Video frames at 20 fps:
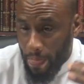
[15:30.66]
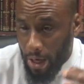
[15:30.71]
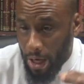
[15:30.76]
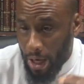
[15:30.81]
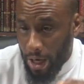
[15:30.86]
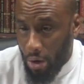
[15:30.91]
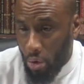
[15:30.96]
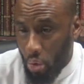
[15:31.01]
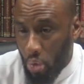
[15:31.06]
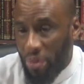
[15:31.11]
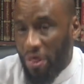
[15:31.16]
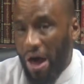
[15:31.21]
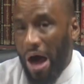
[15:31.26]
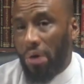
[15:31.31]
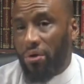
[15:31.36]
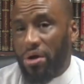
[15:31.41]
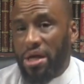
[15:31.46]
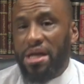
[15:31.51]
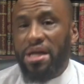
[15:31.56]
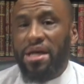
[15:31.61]
uh,
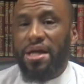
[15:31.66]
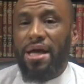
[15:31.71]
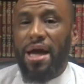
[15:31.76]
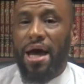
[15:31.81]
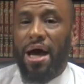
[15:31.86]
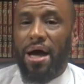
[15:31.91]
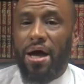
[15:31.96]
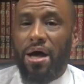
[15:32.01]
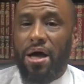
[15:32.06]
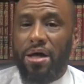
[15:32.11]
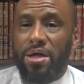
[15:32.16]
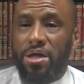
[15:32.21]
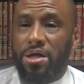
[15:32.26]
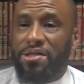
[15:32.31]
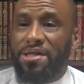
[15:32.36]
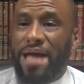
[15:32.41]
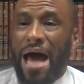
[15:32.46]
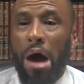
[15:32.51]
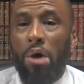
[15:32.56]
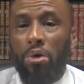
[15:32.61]
without any uh,
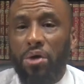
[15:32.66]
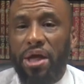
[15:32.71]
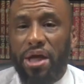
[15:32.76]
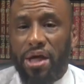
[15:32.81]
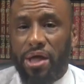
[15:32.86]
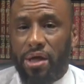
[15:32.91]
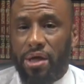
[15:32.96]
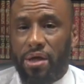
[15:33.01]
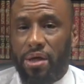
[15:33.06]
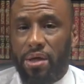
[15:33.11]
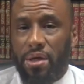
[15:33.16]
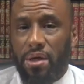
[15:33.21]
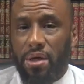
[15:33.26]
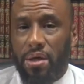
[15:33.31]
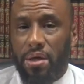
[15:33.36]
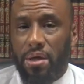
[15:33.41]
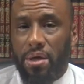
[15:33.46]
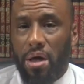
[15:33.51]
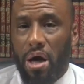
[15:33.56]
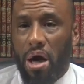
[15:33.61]
doubting
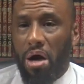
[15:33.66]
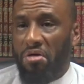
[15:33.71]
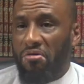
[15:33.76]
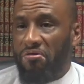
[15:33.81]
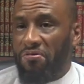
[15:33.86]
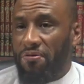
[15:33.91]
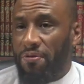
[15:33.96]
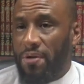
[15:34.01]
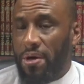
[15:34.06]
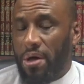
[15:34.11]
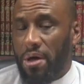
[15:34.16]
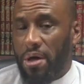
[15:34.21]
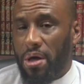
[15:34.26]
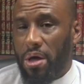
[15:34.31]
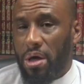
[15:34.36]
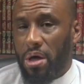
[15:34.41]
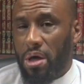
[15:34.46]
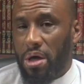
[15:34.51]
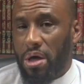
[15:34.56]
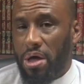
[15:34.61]
of
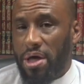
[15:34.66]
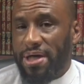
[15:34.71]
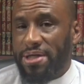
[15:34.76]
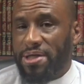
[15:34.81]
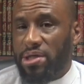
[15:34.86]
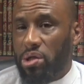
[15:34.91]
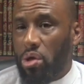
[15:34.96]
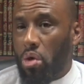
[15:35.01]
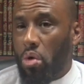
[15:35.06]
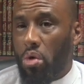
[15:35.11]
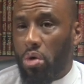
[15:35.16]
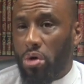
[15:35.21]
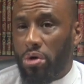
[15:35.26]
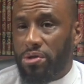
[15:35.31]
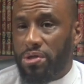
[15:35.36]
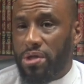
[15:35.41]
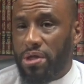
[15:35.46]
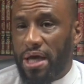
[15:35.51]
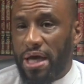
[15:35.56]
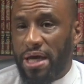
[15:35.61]
his
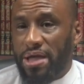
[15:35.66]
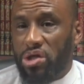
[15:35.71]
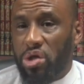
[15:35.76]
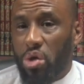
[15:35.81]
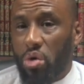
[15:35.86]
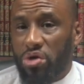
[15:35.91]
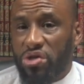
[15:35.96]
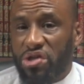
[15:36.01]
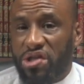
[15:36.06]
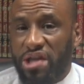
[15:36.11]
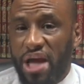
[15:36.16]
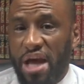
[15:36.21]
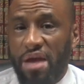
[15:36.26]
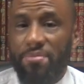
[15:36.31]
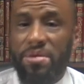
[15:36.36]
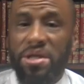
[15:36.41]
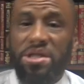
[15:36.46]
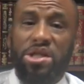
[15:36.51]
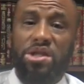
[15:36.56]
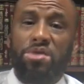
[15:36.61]
Lord, his Lord's
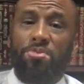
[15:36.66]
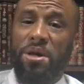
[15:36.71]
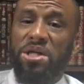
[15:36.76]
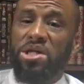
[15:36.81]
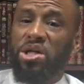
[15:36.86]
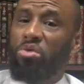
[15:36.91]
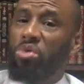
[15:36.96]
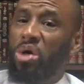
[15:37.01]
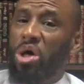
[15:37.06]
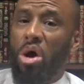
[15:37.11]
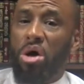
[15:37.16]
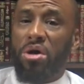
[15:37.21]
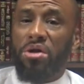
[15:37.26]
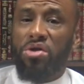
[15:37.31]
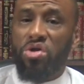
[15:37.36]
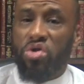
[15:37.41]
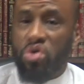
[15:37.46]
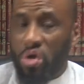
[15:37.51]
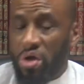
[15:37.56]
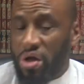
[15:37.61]
statements, especially regarding
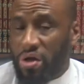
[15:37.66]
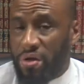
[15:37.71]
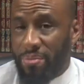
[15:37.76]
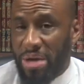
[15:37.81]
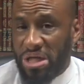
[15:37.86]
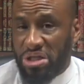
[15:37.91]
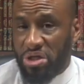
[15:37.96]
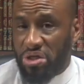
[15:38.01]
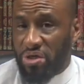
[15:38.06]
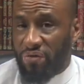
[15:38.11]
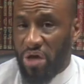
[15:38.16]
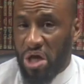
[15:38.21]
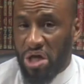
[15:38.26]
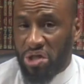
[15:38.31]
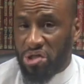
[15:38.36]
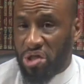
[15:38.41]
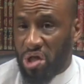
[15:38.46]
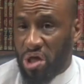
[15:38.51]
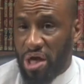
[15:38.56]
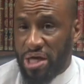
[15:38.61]
the Sunnah of the Messenger of Allah
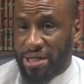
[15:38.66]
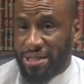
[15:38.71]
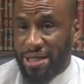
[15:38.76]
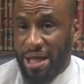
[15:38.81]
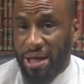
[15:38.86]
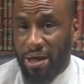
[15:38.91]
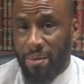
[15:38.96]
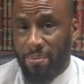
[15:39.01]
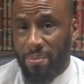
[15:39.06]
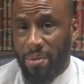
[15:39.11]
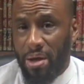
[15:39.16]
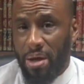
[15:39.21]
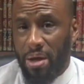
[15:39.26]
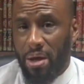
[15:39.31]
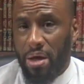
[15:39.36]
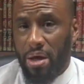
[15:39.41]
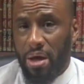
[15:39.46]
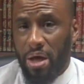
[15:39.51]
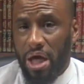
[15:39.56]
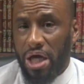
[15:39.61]
sallallahu alaihi wasallam
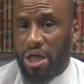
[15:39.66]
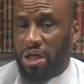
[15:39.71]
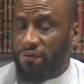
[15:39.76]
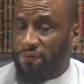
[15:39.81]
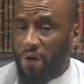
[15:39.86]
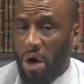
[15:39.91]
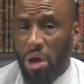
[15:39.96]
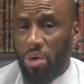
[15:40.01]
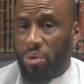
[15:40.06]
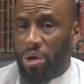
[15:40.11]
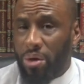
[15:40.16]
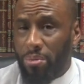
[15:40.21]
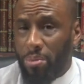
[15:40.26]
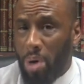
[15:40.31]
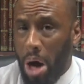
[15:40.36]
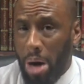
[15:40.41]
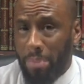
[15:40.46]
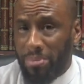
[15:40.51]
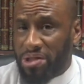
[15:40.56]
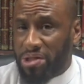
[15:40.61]
and is following of
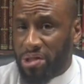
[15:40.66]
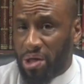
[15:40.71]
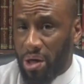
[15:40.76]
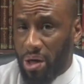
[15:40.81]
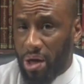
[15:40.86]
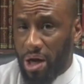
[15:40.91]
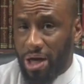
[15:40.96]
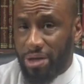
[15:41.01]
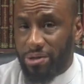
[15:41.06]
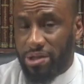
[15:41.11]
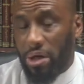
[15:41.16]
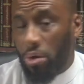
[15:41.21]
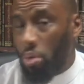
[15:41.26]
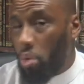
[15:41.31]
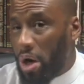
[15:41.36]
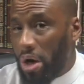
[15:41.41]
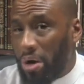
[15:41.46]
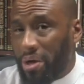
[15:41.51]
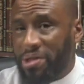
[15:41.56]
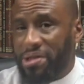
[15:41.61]
Muhammad sallallahu alaihi
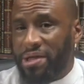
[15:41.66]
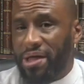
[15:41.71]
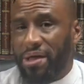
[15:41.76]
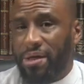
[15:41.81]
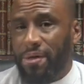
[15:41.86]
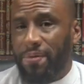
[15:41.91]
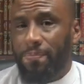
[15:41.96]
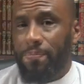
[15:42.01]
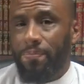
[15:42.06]
where is it?